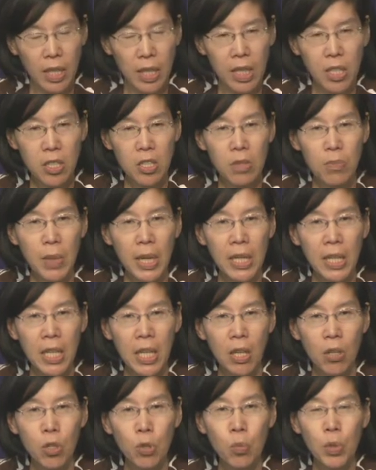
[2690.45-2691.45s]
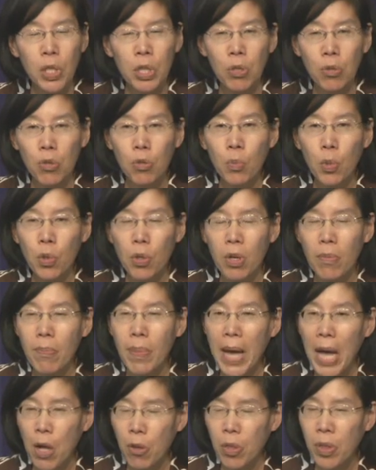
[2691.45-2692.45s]
Medicare and we learn more
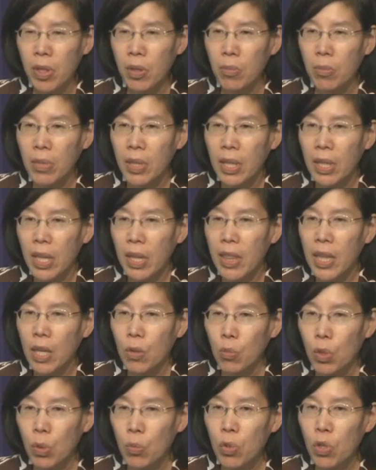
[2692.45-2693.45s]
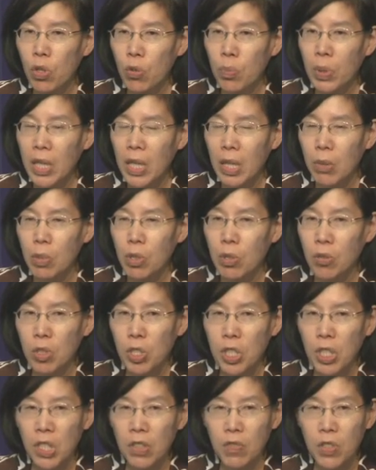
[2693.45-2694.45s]
about them, that we will be able to
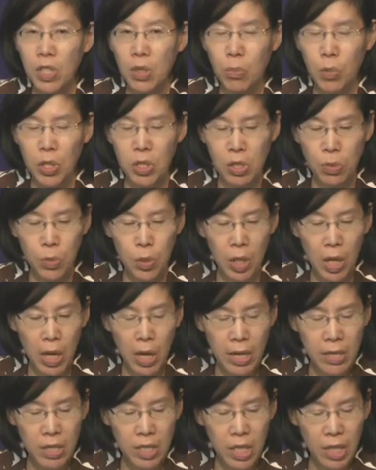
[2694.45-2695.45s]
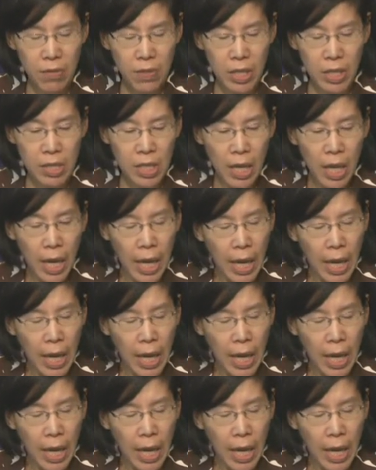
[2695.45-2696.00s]
achieve some reasonable cost savings.